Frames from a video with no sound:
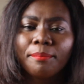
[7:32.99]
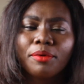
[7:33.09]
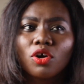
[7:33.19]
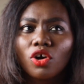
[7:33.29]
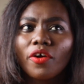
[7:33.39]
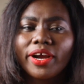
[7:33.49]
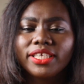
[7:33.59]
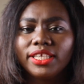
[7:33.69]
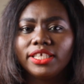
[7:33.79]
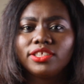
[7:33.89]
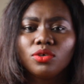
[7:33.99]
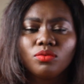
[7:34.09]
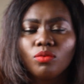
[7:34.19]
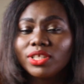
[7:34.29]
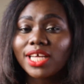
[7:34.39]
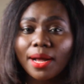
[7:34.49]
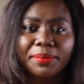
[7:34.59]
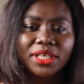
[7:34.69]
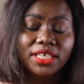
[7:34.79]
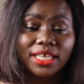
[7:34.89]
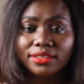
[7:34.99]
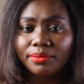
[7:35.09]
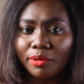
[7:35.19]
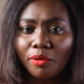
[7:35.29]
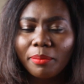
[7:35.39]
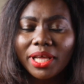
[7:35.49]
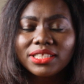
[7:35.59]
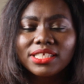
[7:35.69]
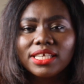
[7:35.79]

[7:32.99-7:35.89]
but currently, so what's happening at the moment